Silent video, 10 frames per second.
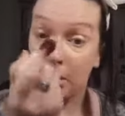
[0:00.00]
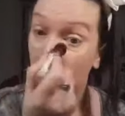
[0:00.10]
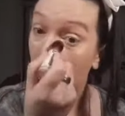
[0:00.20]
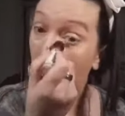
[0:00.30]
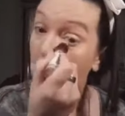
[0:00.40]

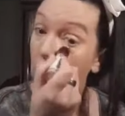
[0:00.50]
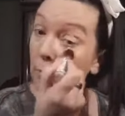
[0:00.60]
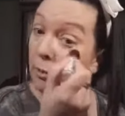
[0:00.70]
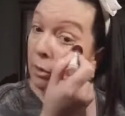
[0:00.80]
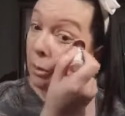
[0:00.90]
Really
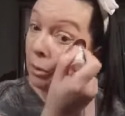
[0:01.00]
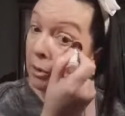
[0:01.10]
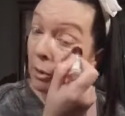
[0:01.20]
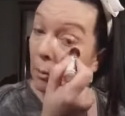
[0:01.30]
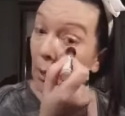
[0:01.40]
comfortable
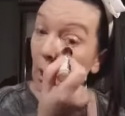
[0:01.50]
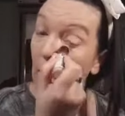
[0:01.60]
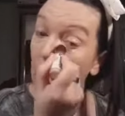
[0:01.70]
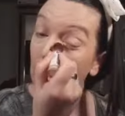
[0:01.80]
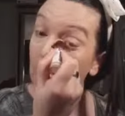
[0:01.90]
to
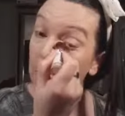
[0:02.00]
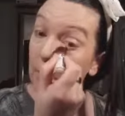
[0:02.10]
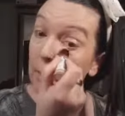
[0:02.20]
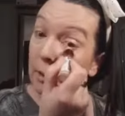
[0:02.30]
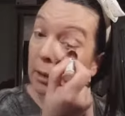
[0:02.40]
apply, but I
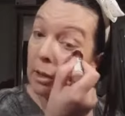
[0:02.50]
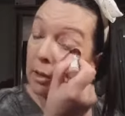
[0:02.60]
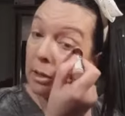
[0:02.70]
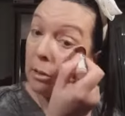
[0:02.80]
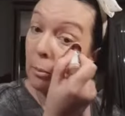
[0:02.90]
don't think
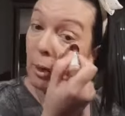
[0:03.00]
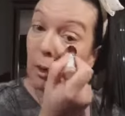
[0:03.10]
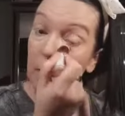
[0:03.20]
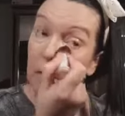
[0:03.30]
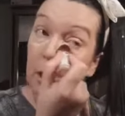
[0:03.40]
it's super
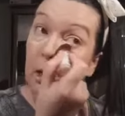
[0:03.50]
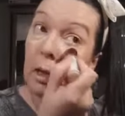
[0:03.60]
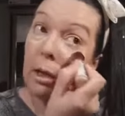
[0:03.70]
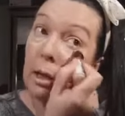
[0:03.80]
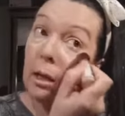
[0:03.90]

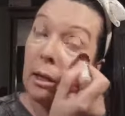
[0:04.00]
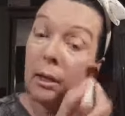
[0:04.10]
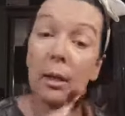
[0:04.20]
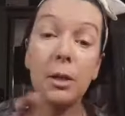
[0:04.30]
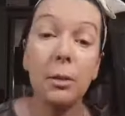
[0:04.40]
hygienic.
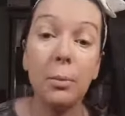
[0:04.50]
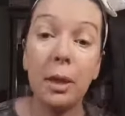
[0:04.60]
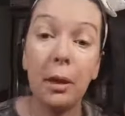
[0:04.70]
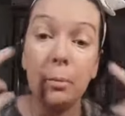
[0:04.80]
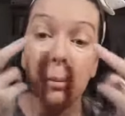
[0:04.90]

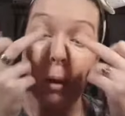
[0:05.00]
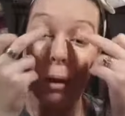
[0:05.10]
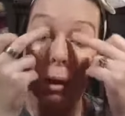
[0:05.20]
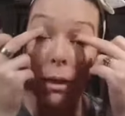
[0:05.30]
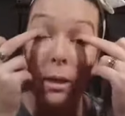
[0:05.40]
Sometimes
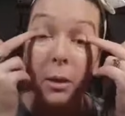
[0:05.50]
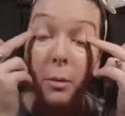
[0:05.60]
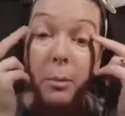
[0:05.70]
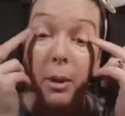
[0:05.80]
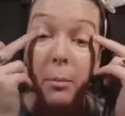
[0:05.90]
my eyes are
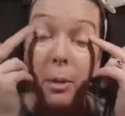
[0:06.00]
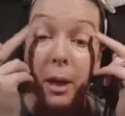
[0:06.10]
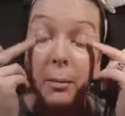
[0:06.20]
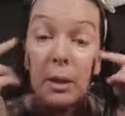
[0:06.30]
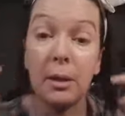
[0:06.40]
a bit
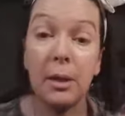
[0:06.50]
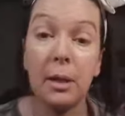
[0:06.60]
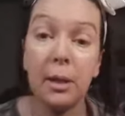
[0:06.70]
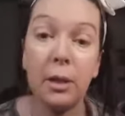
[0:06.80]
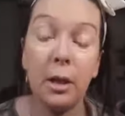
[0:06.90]

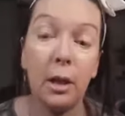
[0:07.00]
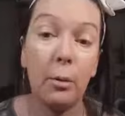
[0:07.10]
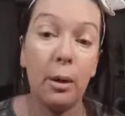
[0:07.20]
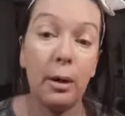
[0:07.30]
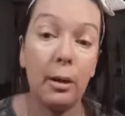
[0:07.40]
pigmented
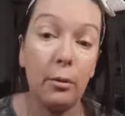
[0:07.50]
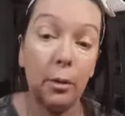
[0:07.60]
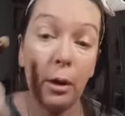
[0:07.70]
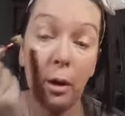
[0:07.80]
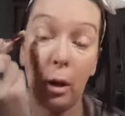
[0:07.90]
too, in a
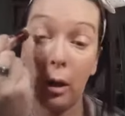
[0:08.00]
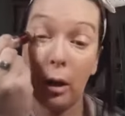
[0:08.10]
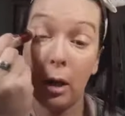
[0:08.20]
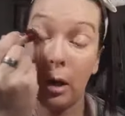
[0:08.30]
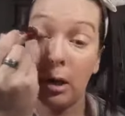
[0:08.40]
different
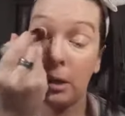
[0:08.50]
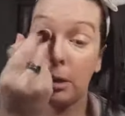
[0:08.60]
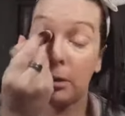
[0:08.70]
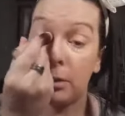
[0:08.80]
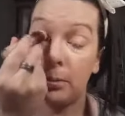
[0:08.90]
colour,
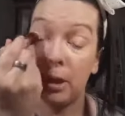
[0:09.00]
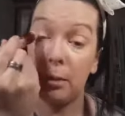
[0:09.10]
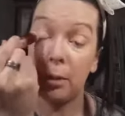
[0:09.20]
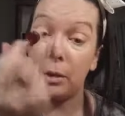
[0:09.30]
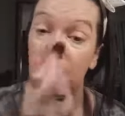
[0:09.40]
so
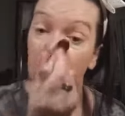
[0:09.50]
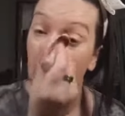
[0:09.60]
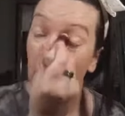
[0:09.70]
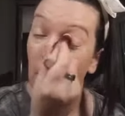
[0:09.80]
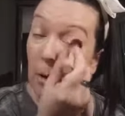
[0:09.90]
sometimes I just
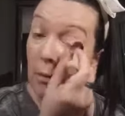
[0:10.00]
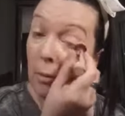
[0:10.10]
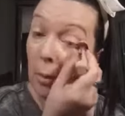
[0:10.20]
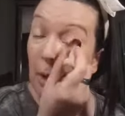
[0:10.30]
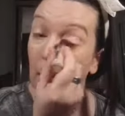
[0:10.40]
go
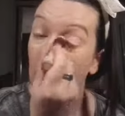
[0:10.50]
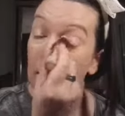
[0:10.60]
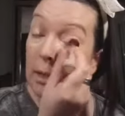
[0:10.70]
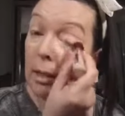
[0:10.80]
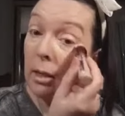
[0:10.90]
over my
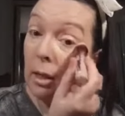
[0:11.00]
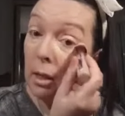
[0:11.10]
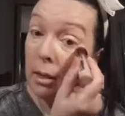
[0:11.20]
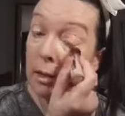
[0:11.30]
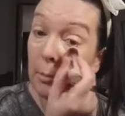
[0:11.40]
eyes
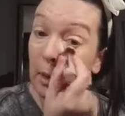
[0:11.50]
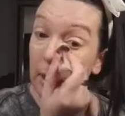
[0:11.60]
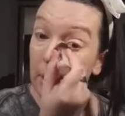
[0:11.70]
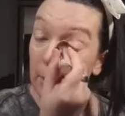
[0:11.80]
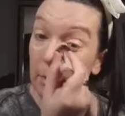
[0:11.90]
to
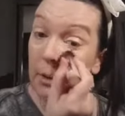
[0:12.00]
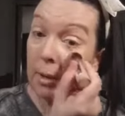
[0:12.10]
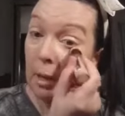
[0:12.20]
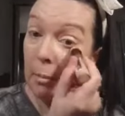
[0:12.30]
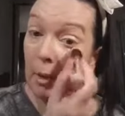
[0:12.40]
make them the
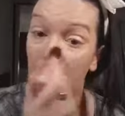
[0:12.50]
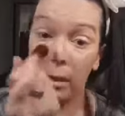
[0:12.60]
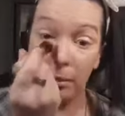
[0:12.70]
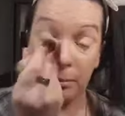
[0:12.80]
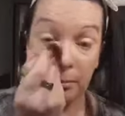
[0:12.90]
same colour.